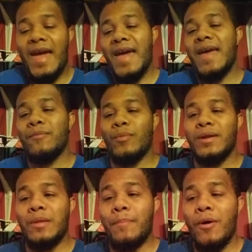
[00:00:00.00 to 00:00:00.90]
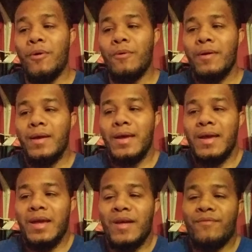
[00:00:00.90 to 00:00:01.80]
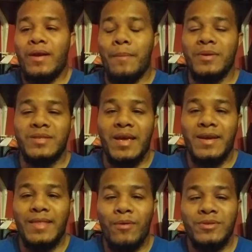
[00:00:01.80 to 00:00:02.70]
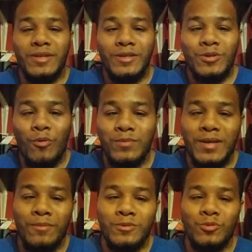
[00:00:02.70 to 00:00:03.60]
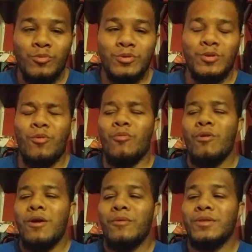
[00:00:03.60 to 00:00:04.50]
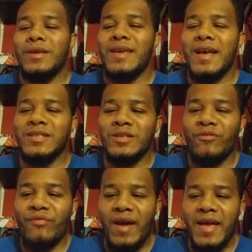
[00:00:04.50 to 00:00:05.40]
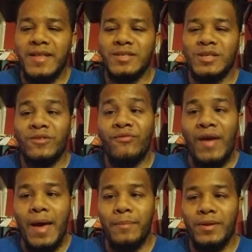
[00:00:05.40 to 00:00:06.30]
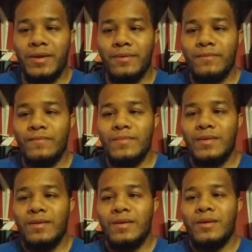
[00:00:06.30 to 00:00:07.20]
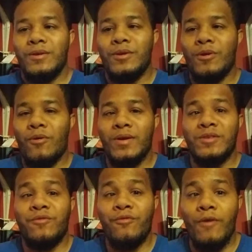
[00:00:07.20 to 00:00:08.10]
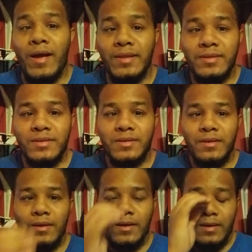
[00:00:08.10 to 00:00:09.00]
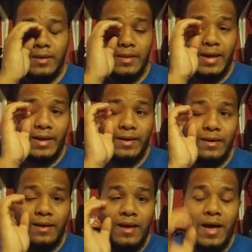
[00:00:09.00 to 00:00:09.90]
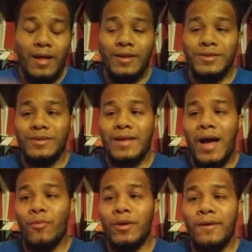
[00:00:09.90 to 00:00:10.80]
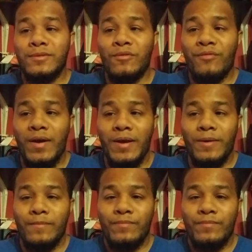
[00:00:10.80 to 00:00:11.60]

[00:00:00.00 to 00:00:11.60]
and winning the belt. And if I'm not mistaken, that was in his hometown too. So he has his fans, his family, his friends. Like, listen, I would love to fight